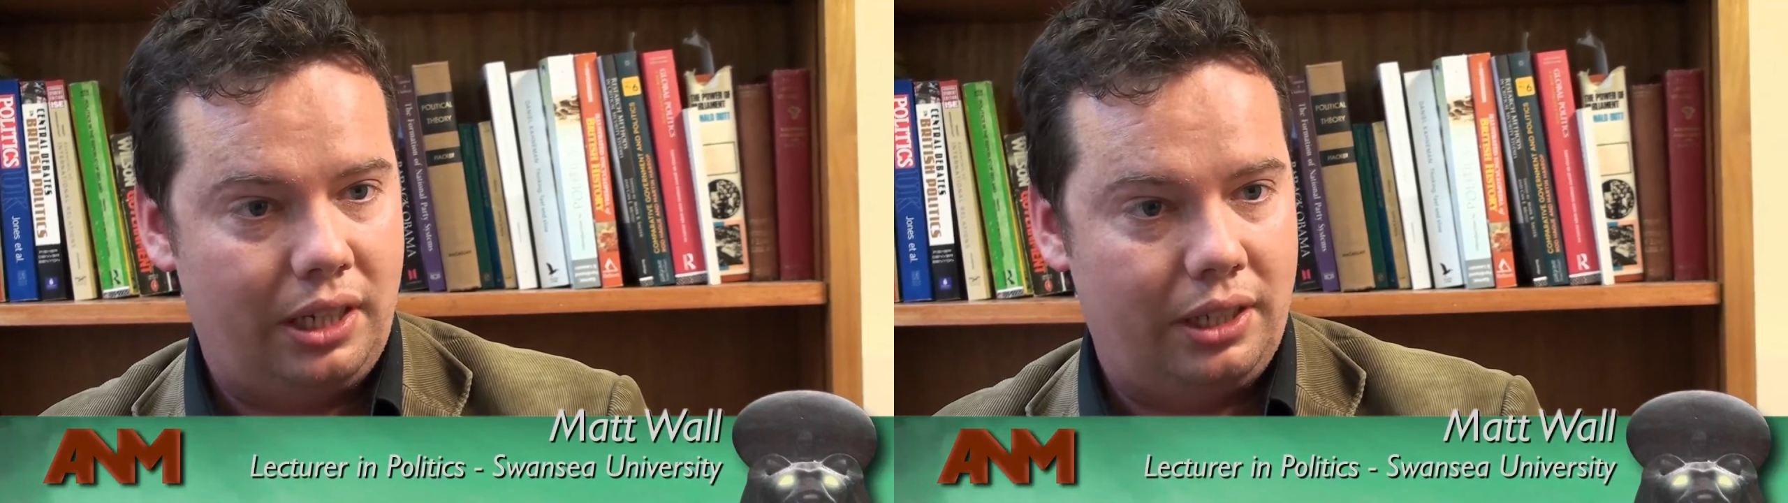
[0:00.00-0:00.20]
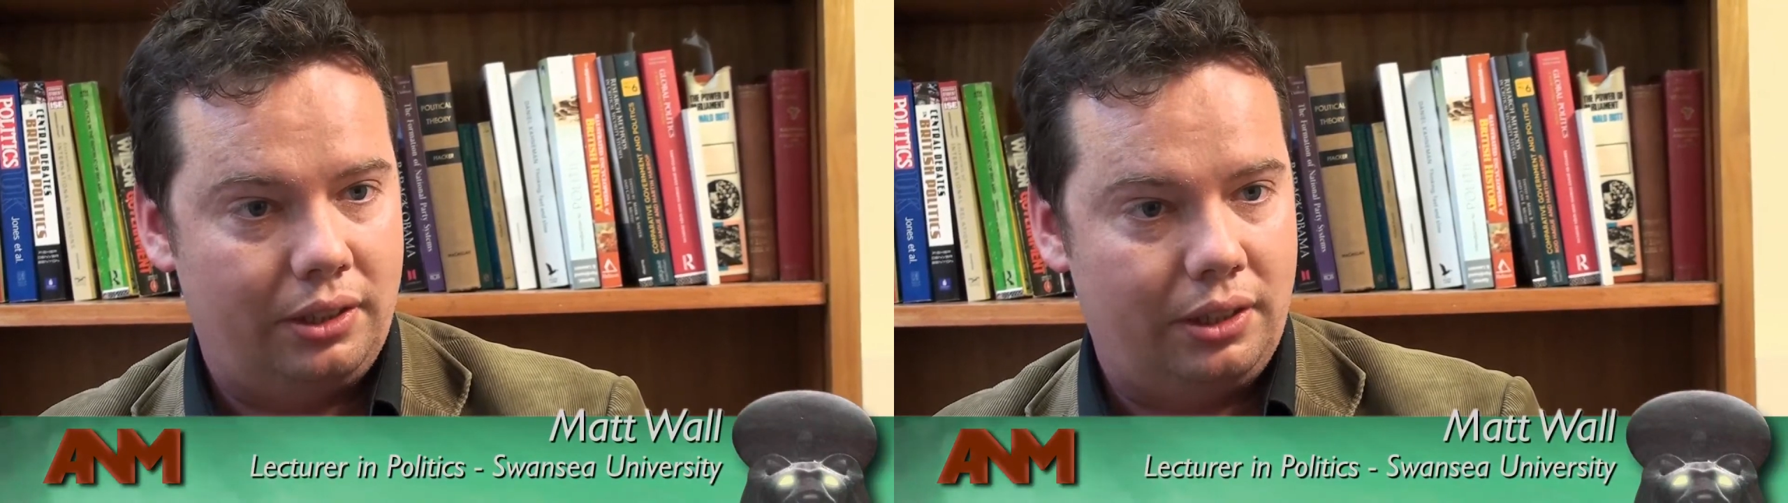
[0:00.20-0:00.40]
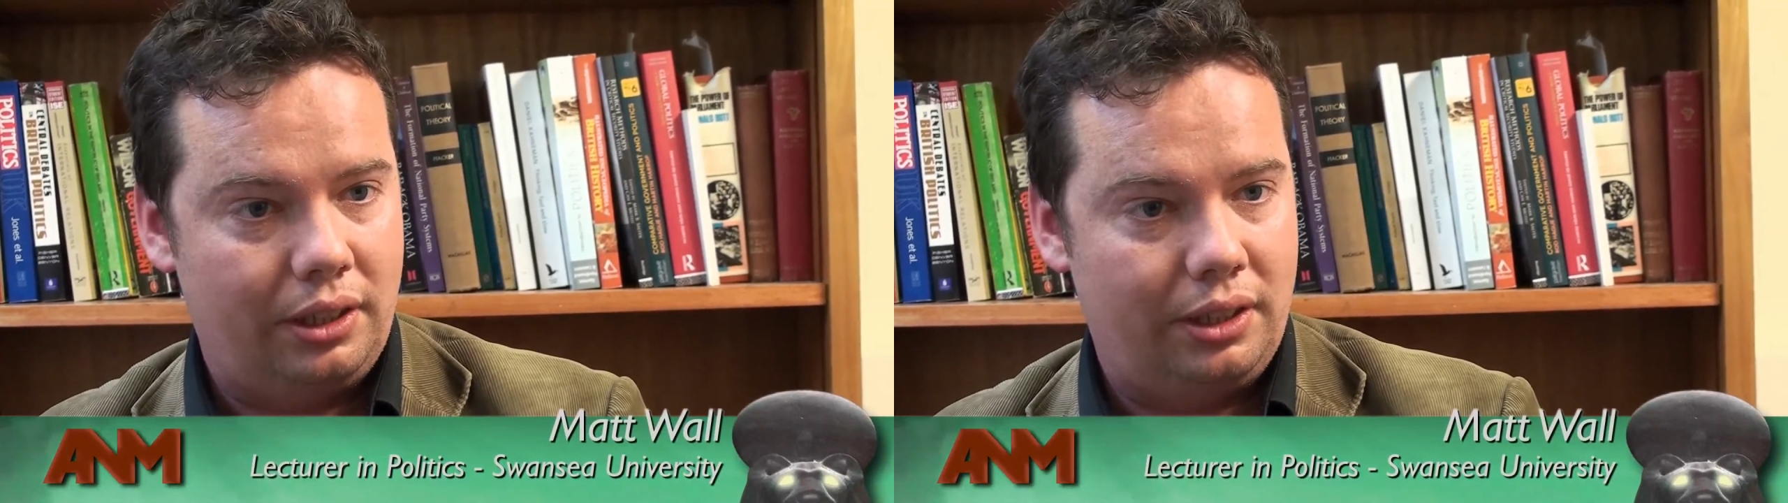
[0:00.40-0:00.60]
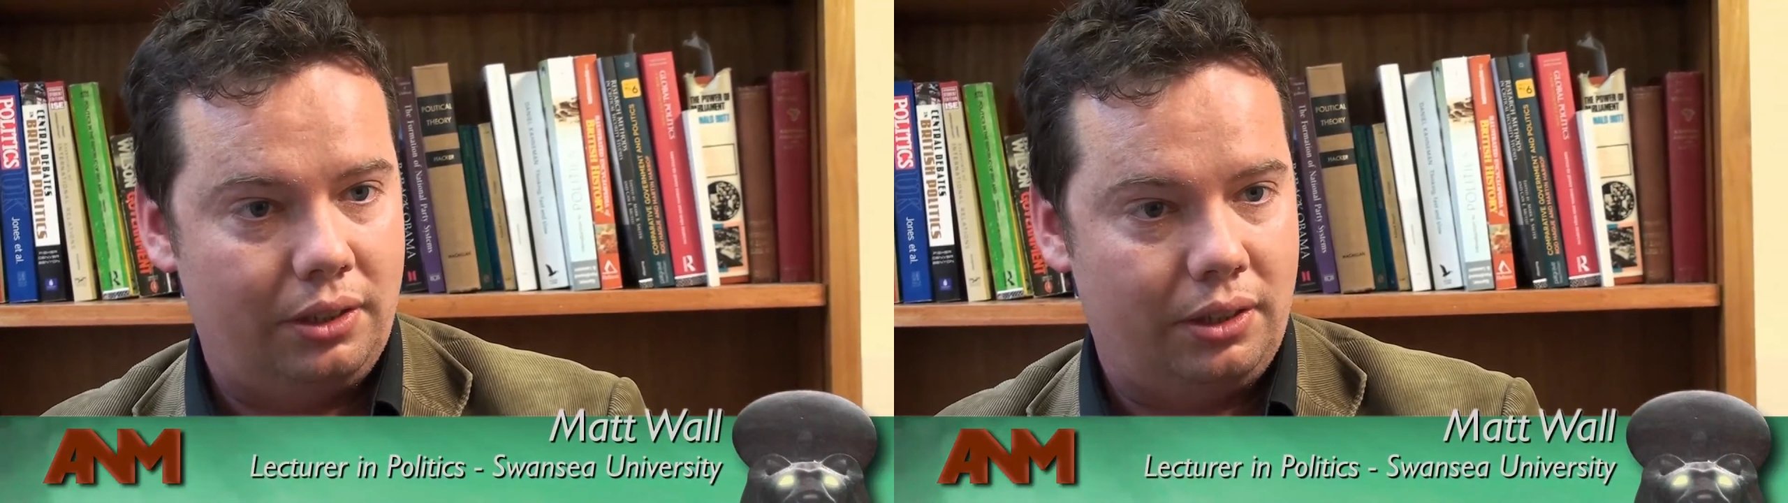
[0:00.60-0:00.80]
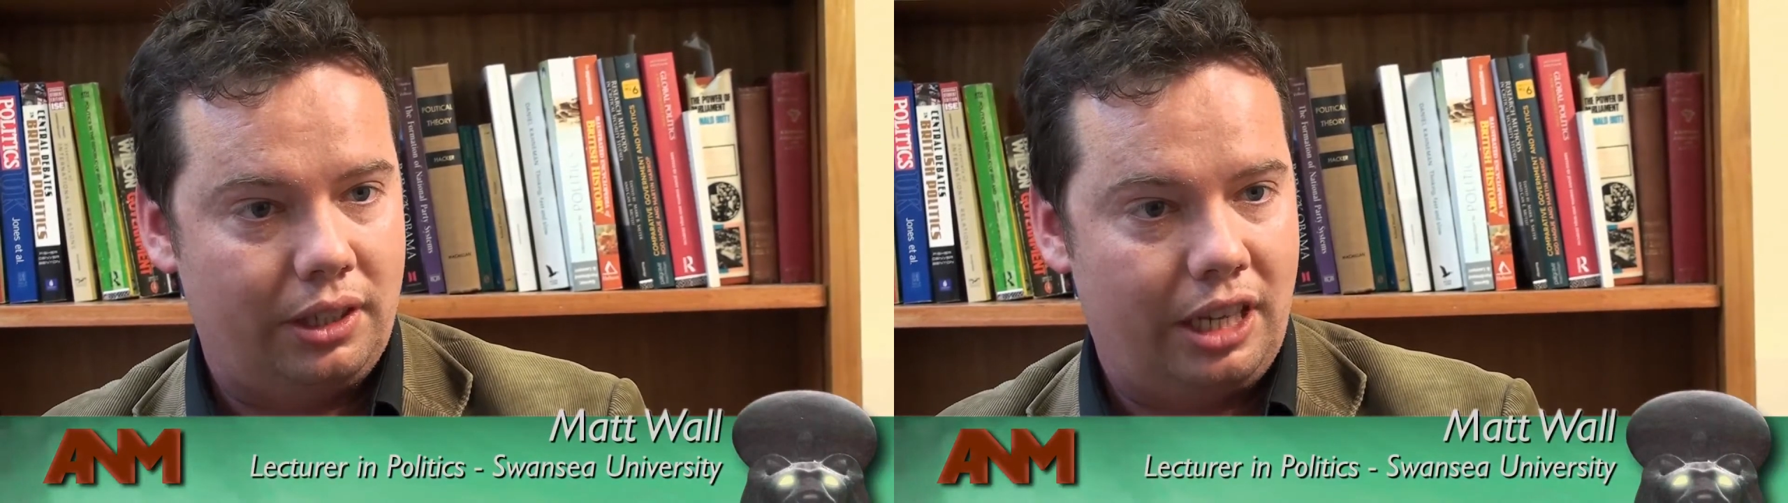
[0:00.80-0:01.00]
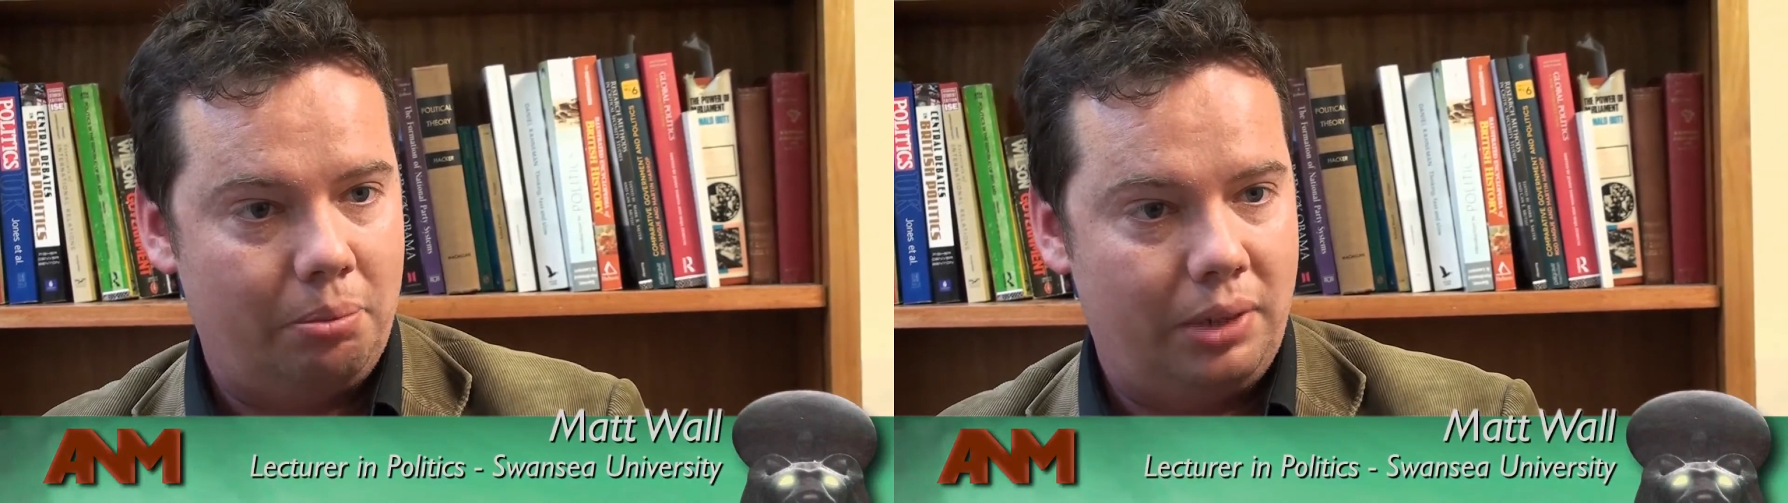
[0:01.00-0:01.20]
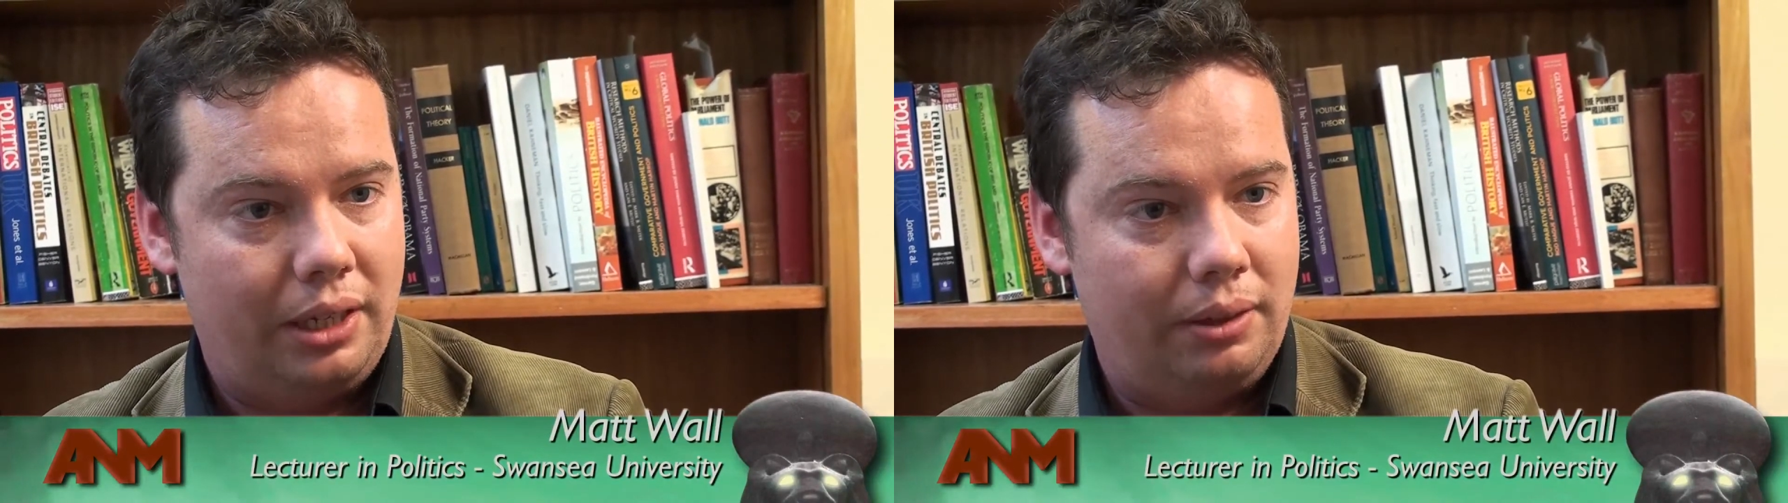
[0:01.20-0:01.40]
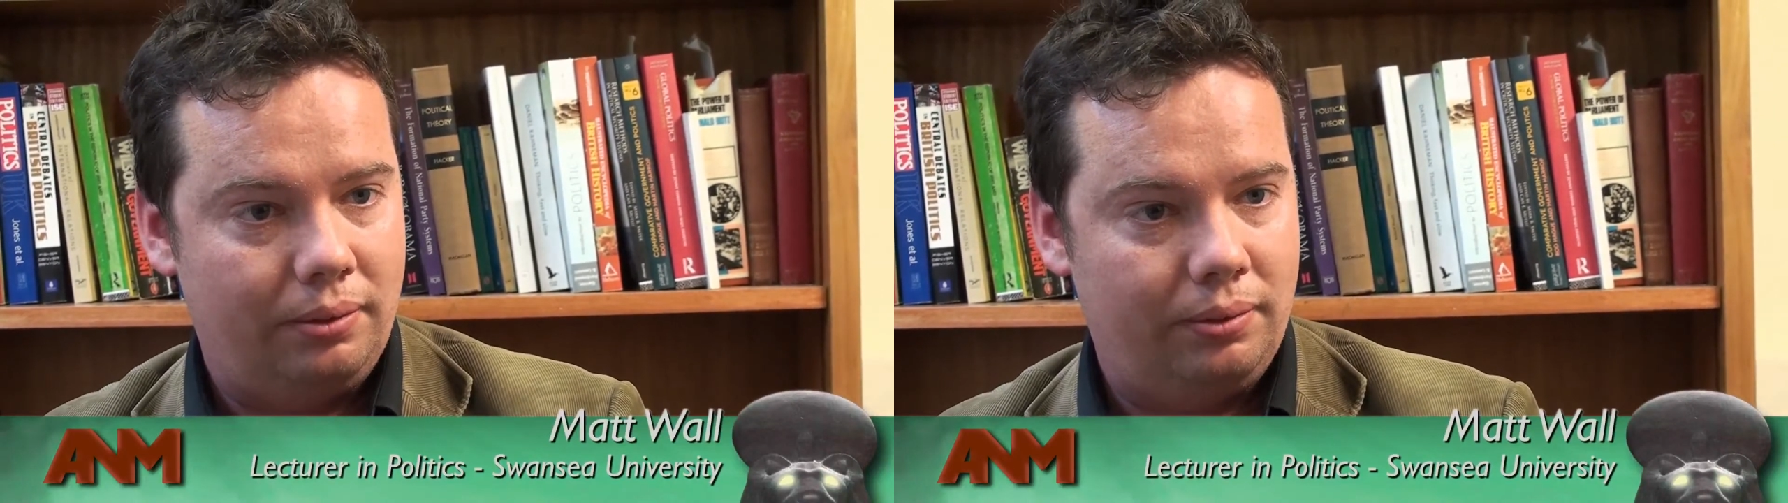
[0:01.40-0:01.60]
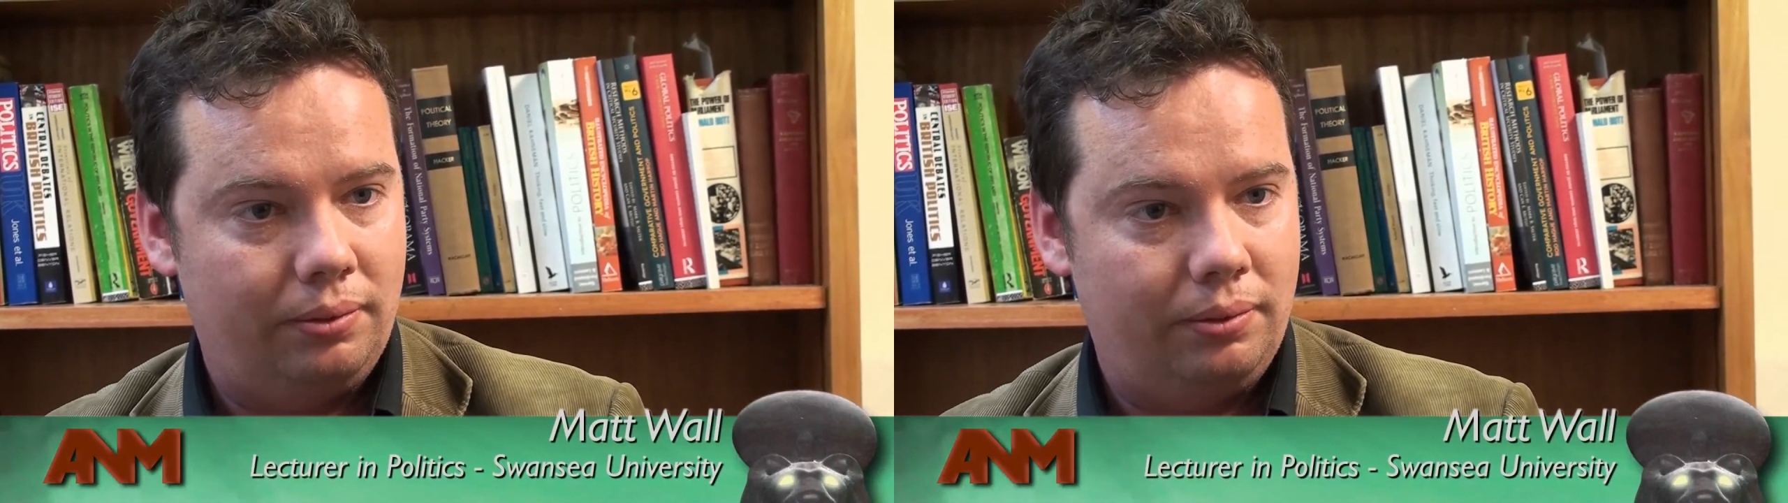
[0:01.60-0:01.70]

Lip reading: tests during the campaign.